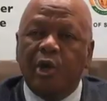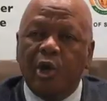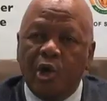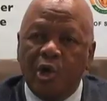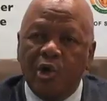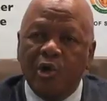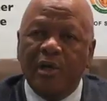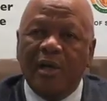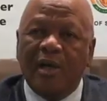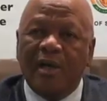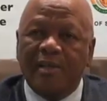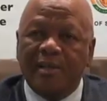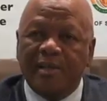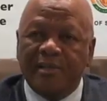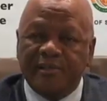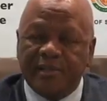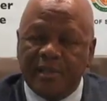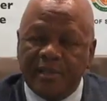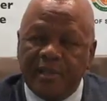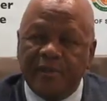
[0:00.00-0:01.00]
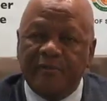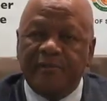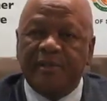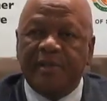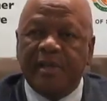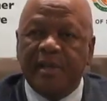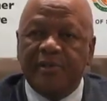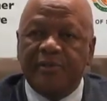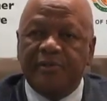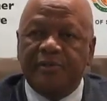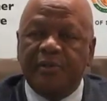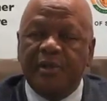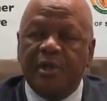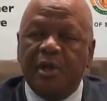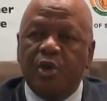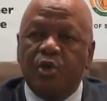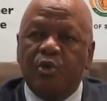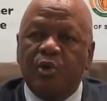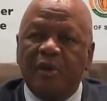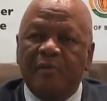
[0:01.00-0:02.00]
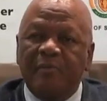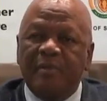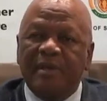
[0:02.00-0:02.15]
all other South Africans who have